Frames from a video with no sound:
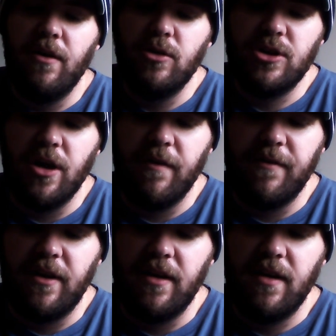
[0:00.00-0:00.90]
house
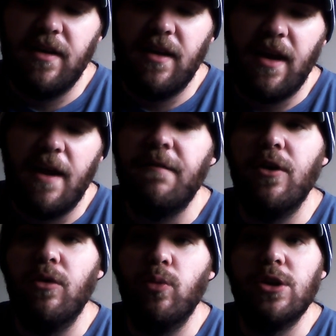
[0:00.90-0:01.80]
stuff in
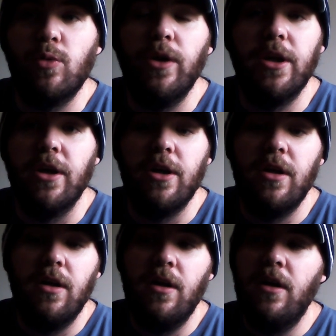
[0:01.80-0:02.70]
Enfield was really good.